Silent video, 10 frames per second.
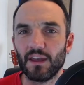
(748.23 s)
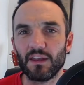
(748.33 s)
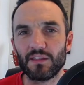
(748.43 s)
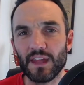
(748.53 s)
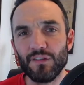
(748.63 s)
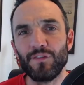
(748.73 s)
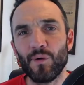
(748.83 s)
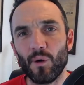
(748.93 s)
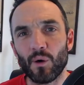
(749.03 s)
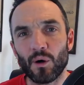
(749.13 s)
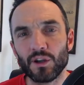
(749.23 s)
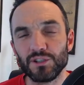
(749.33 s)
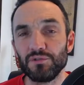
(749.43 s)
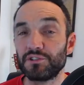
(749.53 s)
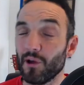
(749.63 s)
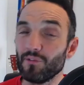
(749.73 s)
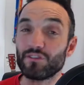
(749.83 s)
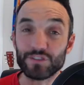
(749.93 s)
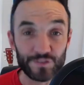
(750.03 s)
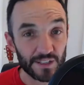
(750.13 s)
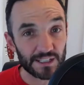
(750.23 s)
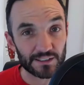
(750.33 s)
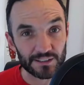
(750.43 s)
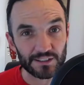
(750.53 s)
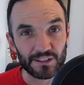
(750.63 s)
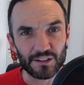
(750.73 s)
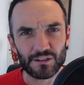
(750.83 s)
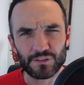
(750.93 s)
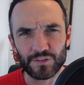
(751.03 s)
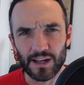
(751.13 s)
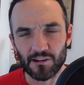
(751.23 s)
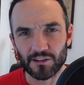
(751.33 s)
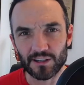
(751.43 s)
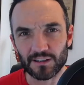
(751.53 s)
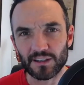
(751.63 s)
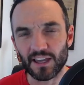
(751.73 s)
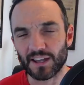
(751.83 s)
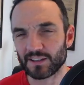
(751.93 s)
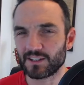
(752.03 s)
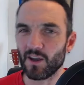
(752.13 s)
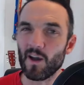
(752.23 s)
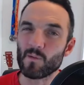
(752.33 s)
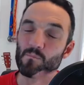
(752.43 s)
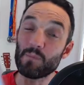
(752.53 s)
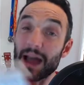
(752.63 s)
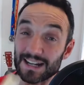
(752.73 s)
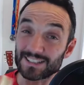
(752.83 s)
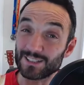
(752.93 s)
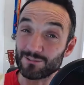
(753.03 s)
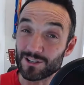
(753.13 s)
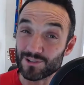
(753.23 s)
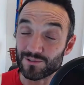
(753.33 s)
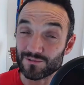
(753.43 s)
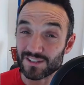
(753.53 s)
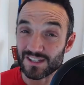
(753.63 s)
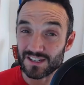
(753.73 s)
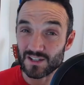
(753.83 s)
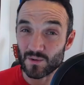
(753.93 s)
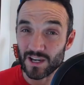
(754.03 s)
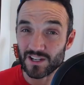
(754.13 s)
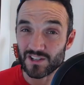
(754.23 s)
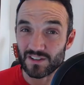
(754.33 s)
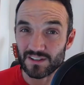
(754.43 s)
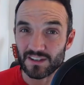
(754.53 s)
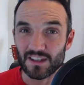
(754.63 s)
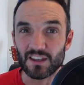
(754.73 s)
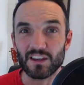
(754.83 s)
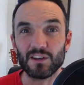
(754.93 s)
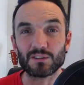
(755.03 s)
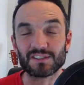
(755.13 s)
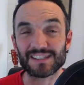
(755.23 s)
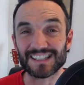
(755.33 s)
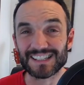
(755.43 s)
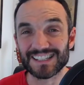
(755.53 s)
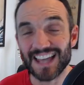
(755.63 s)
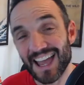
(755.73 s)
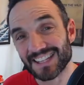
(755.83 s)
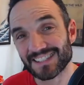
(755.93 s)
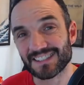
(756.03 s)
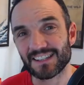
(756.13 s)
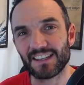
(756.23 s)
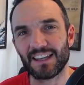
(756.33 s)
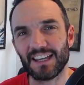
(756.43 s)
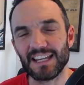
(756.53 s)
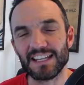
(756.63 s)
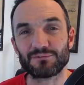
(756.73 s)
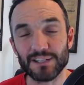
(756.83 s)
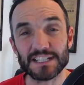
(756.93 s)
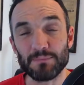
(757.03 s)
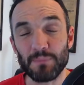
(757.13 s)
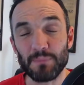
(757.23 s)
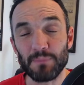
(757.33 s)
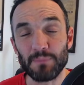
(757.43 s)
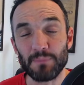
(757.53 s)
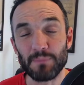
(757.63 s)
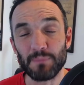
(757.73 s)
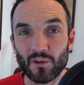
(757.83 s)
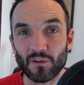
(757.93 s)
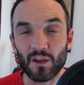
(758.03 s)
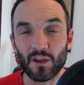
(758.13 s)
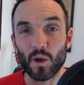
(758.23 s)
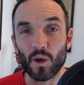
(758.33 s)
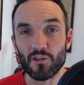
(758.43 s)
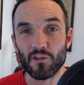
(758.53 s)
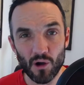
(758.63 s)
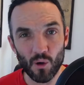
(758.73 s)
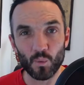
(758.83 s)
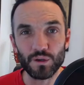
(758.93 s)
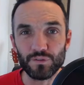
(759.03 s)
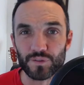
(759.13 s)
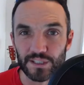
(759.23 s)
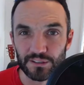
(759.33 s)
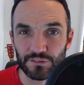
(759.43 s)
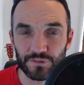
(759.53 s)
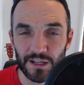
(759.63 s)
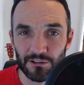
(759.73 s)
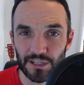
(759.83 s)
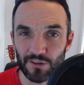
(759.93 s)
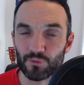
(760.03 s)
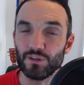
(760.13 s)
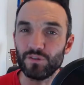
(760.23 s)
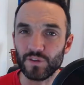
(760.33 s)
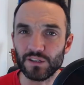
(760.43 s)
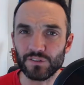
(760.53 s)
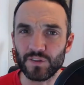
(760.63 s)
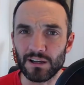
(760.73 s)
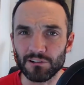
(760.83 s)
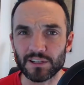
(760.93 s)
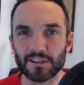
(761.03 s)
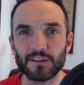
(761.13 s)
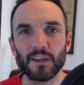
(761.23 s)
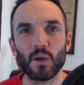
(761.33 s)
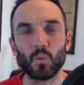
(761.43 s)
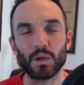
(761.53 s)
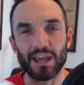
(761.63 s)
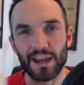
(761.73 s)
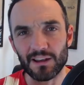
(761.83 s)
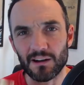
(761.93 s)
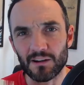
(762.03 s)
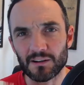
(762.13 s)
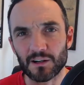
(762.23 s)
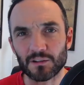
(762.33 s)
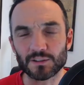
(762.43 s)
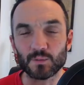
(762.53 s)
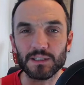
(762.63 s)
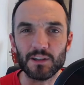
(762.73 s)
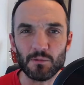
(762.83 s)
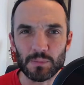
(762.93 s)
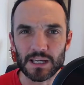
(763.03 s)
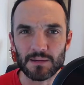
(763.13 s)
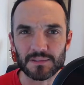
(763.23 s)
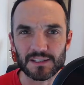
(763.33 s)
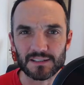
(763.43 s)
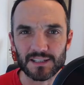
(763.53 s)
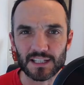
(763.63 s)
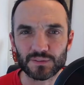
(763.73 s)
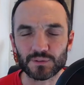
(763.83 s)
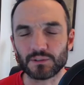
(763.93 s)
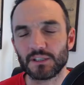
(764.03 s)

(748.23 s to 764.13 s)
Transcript: Therefore, you don't fear failure. And going back to the original situation, you know, success is really dependent on whether or not we fear failure. If we fear failure, we edit our goals, we don't become successful.